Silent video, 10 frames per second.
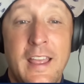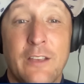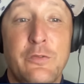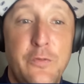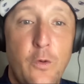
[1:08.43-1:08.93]

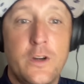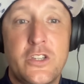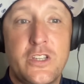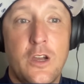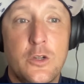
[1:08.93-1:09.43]
That's Ford
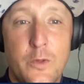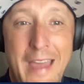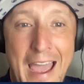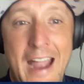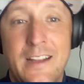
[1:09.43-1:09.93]
Stokes with
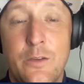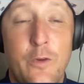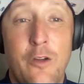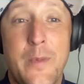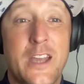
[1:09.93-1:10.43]
Active
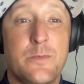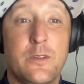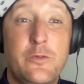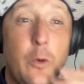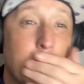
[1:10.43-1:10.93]
Wealth
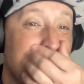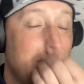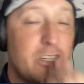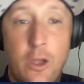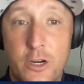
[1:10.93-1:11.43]
Management. Ford's
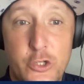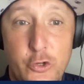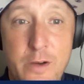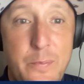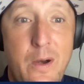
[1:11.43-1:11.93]
actually on a
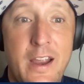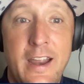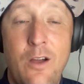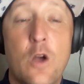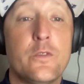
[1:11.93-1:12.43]
trip right
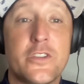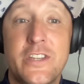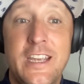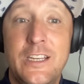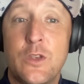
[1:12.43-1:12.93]
now
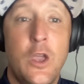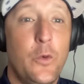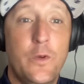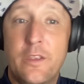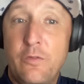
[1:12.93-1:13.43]
overseas
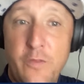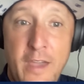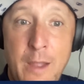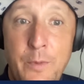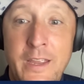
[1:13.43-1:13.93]
with his
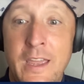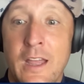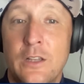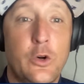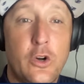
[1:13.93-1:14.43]
family,
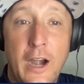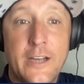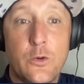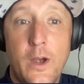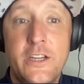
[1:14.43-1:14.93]
little
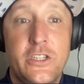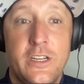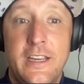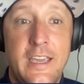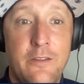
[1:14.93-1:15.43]

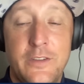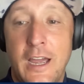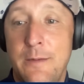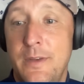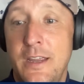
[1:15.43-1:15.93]
graduation gift
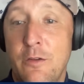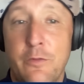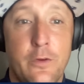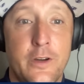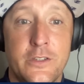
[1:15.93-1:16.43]
type deal
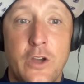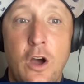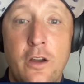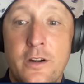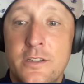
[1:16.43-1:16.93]
for his
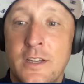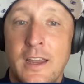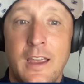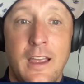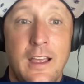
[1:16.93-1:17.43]
daughters.
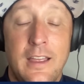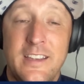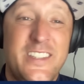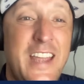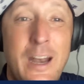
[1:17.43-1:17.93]

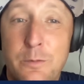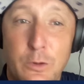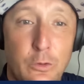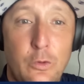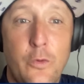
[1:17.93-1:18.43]
Stayed up
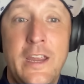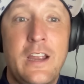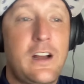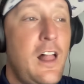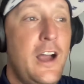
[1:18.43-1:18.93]
till
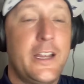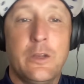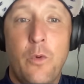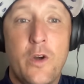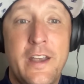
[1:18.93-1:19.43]
3 o'clock in
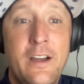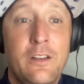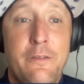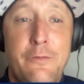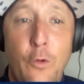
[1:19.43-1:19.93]
the morning,
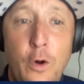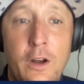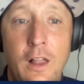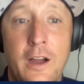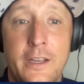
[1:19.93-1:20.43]
nearly 4
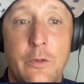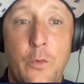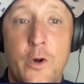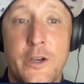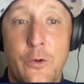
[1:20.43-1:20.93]
o'clock in the
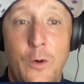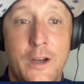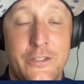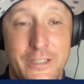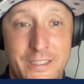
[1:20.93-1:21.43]
morning to
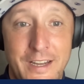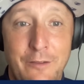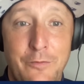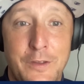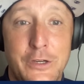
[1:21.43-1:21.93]
watch this
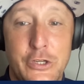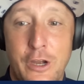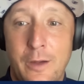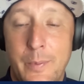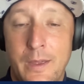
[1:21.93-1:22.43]
thing finish
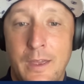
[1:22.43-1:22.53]
up.